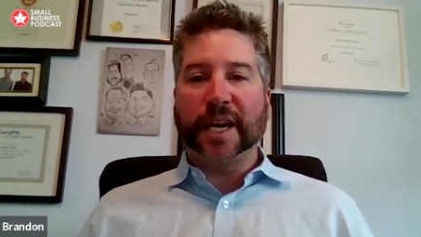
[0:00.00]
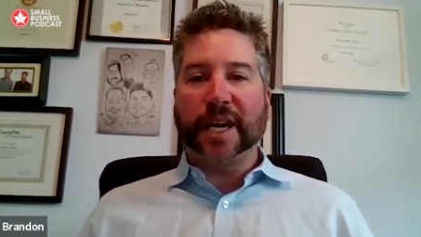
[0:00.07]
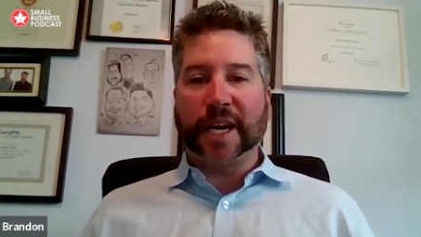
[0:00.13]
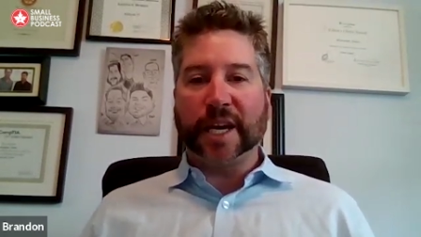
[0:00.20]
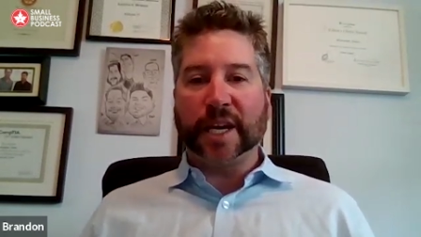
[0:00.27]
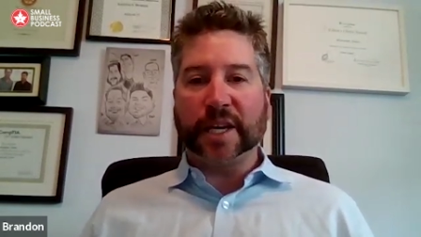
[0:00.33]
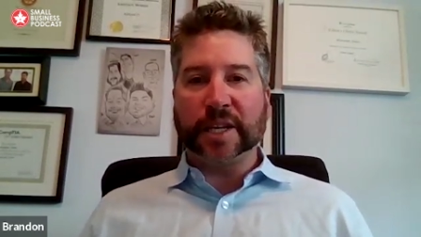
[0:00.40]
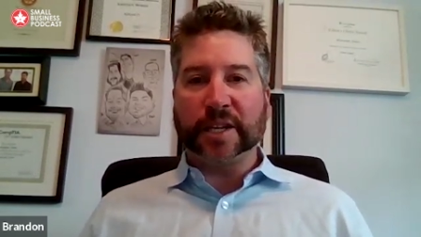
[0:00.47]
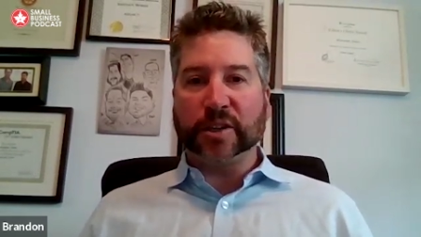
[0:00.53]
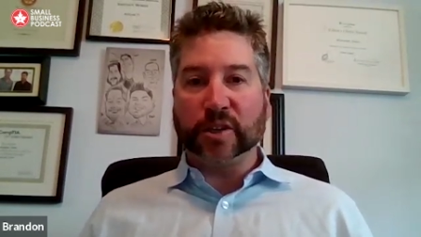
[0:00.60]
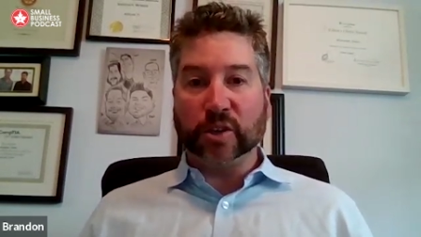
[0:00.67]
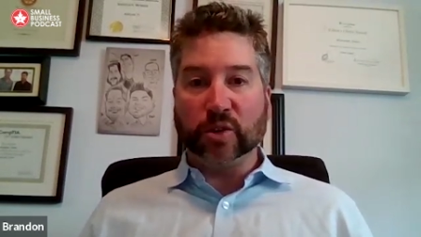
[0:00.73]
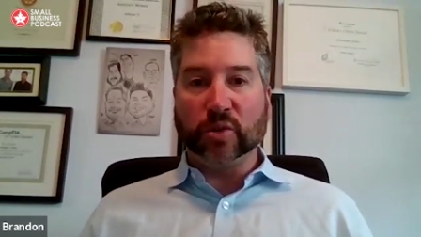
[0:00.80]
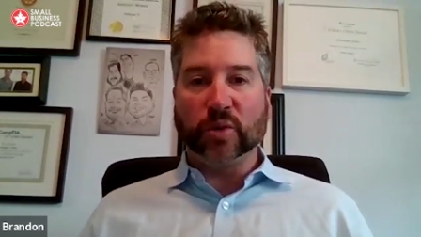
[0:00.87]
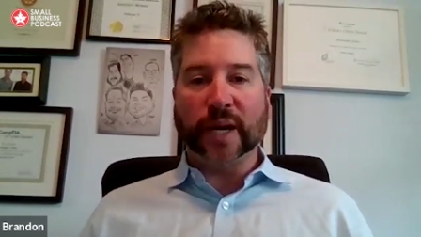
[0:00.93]

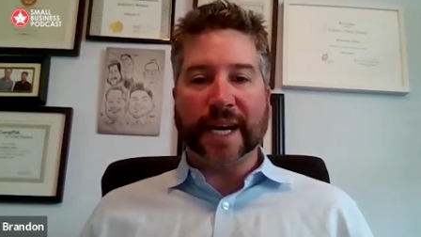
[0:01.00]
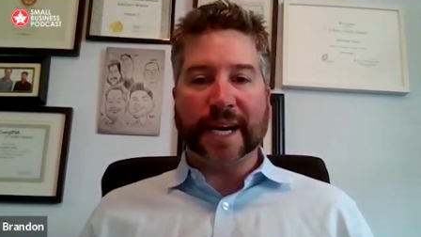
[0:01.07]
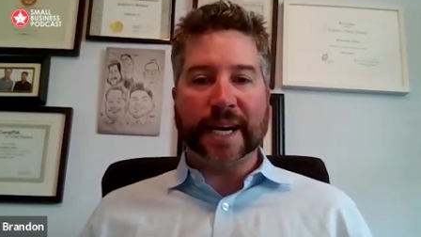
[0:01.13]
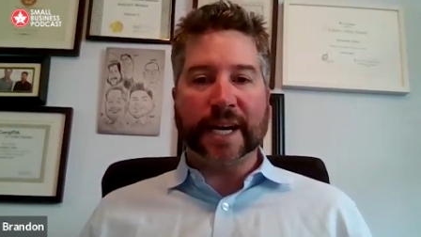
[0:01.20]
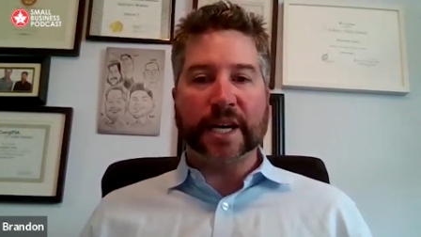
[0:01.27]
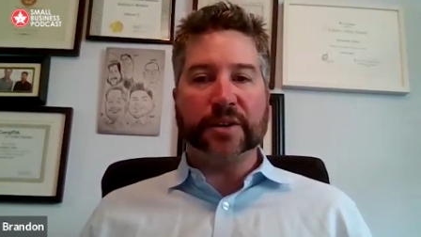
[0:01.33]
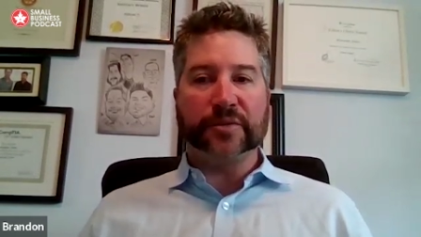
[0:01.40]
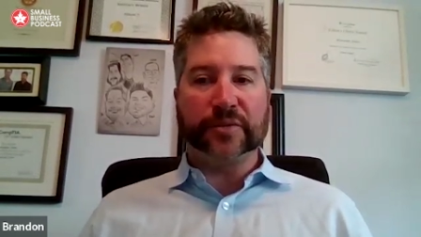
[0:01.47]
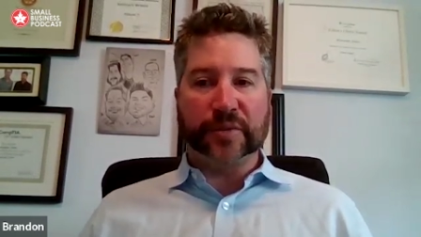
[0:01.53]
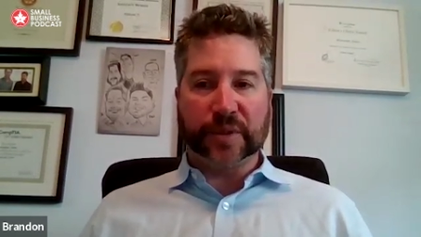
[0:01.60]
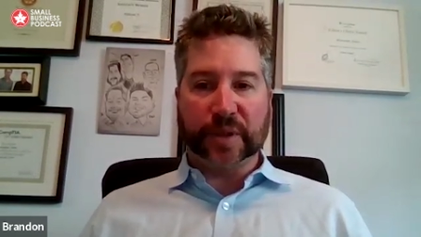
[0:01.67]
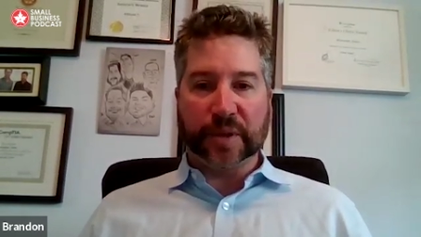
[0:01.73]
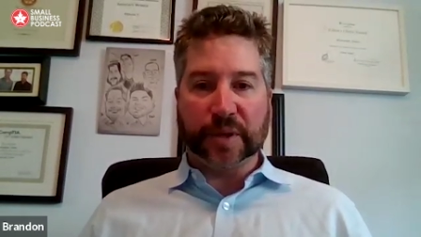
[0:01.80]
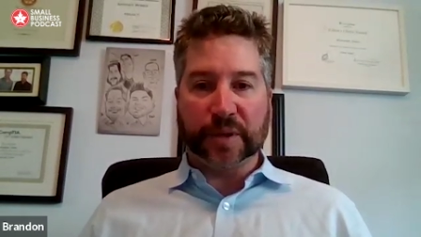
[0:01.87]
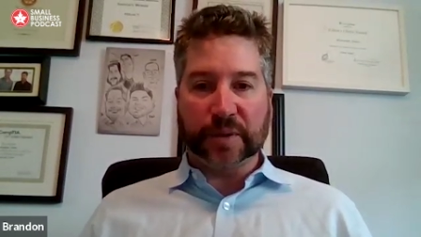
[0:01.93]
and you have
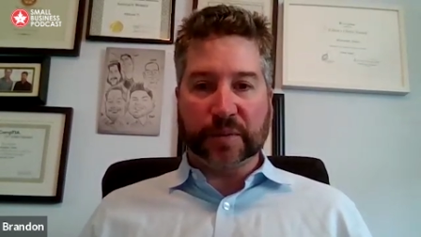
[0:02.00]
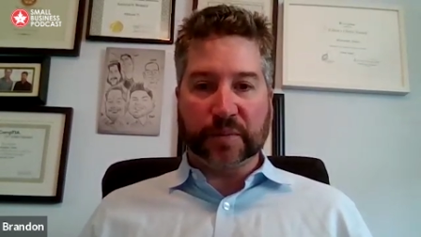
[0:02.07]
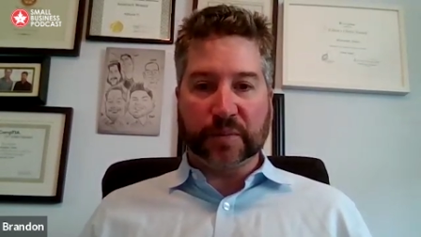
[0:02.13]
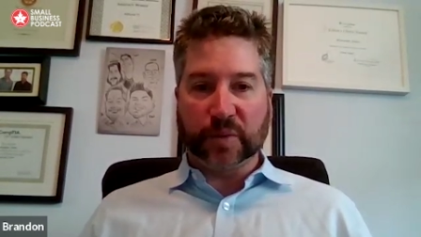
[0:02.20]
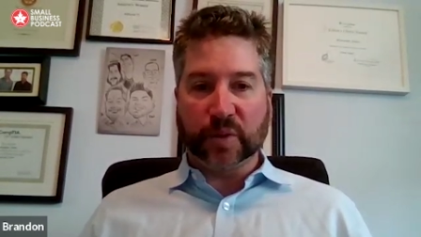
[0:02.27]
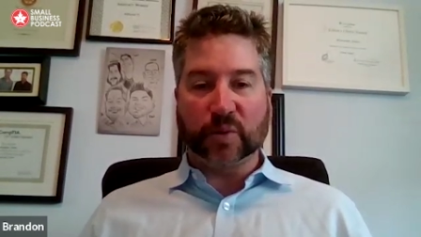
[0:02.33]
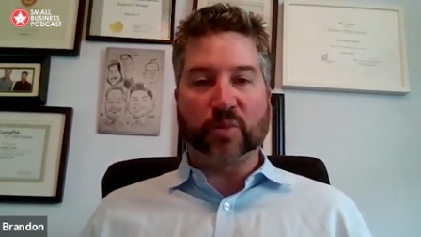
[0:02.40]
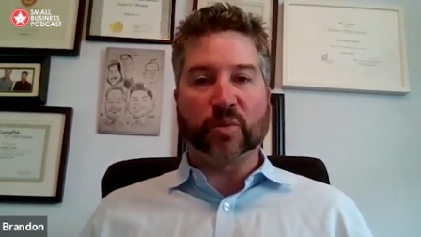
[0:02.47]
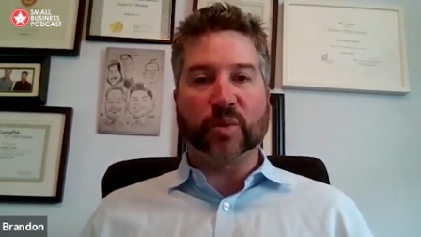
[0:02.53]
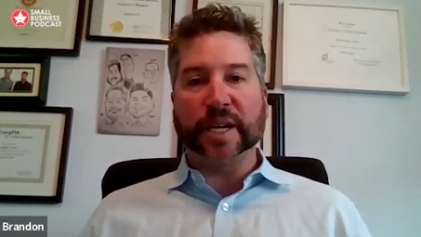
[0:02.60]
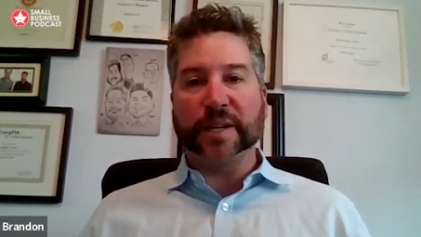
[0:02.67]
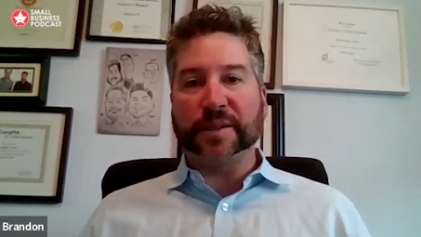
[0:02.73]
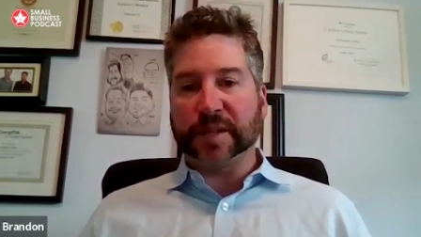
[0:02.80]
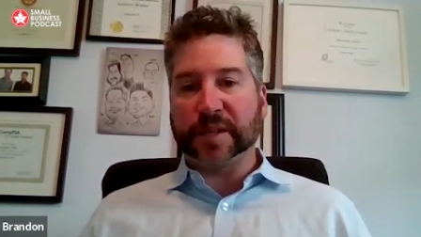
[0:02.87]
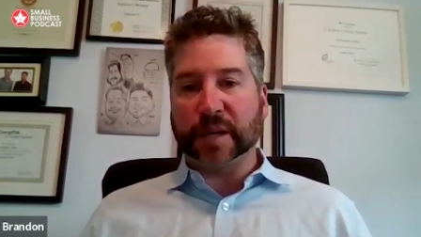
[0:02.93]
the the
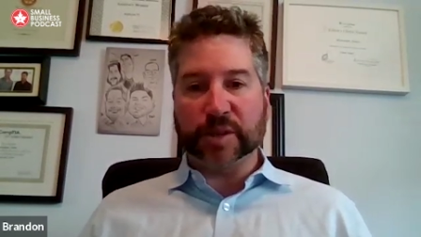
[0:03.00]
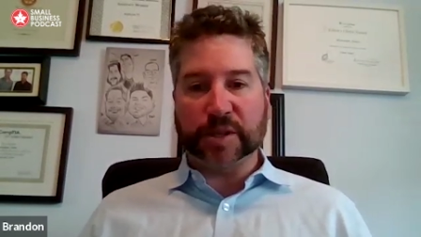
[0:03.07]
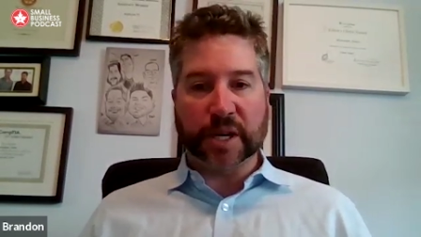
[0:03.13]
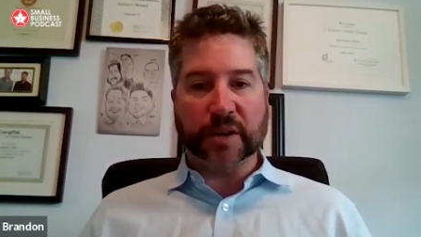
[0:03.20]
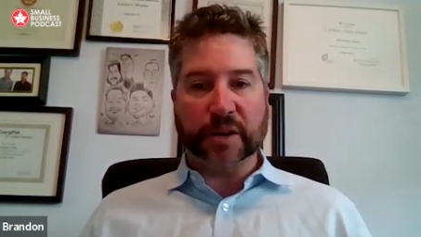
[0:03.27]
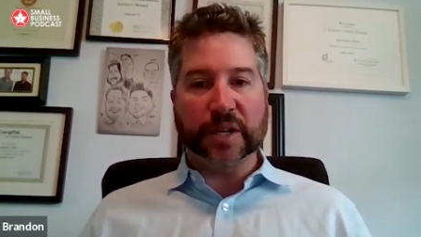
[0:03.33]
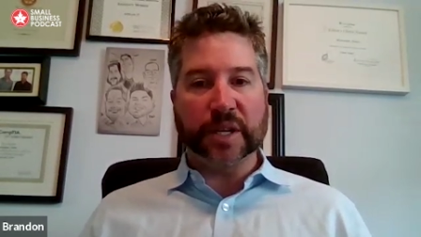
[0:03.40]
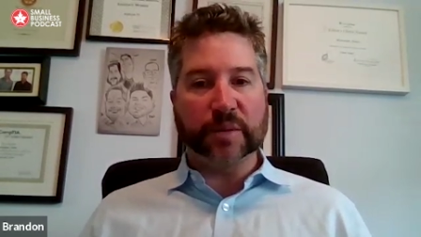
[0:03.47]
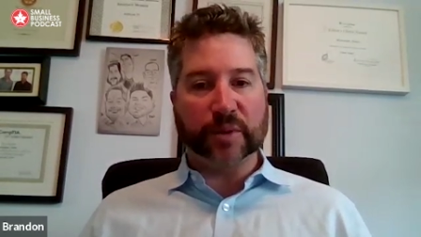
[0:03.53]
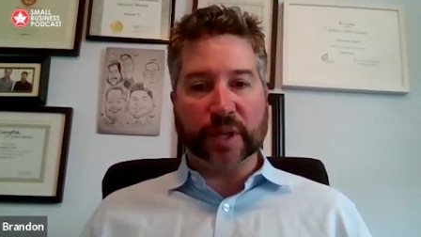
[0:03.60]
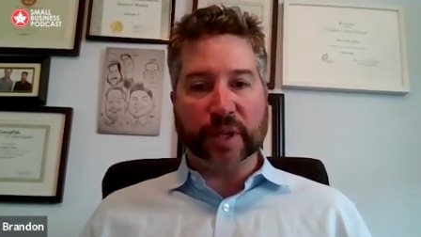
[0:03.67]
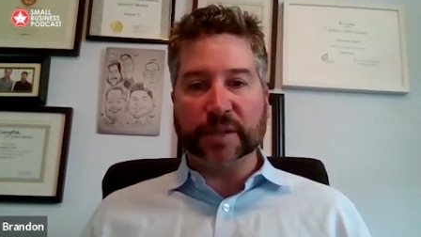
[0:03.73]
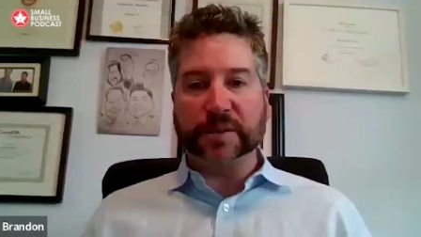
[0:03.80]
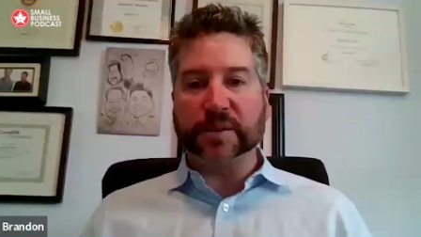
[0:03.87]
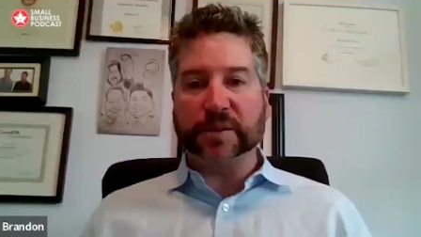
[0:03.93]
right cybersecurity in
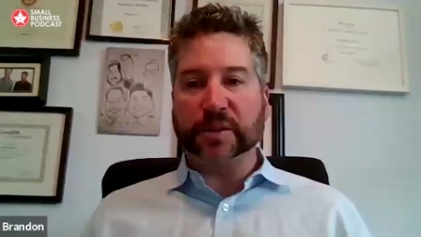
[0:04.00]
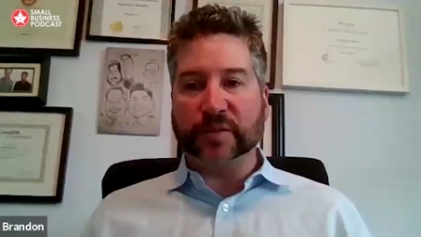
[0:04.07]
place,